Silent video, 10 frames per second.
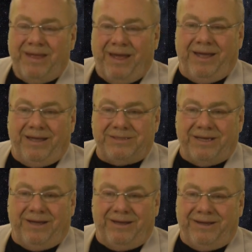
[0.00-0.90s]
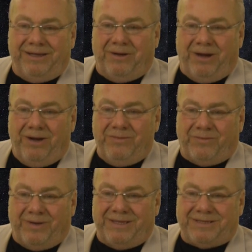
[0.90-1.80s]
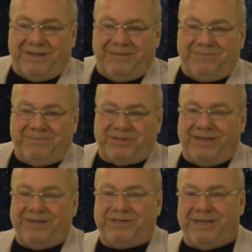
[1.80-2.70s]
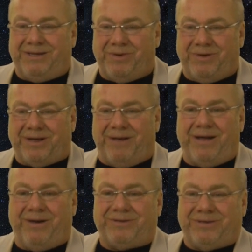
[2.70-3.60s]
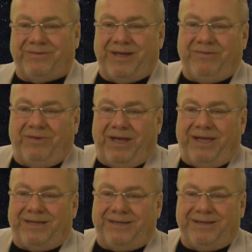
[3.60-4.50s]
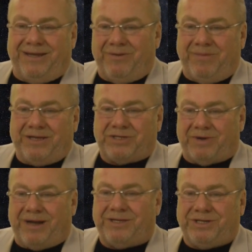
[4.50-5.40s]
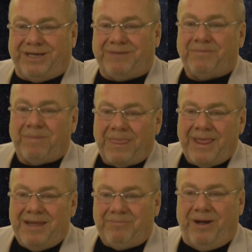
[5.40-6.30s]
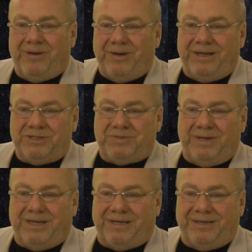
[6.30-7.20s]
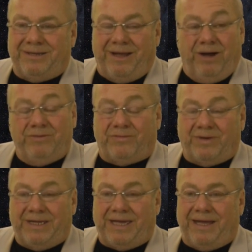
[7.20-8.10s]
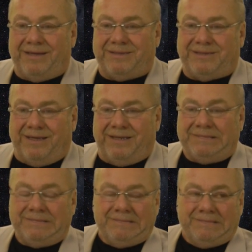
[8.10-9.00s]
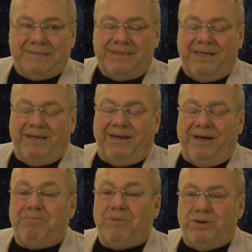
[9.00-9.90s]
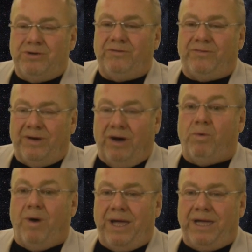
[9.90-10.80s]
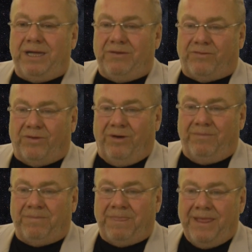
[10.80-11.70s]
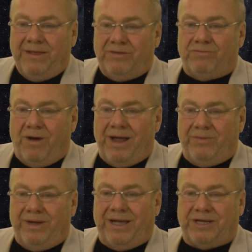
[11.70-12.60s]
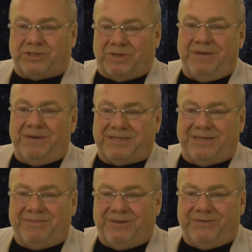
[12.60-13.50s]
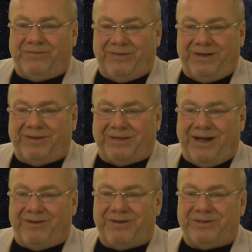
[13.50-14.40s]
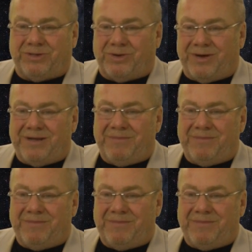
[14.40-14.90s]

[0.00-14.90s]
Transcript: And, hopefully some synergy will come out of AV8, and there will be a strategy by which we can hopefully get a move away from the right-wing extremism of the current Tory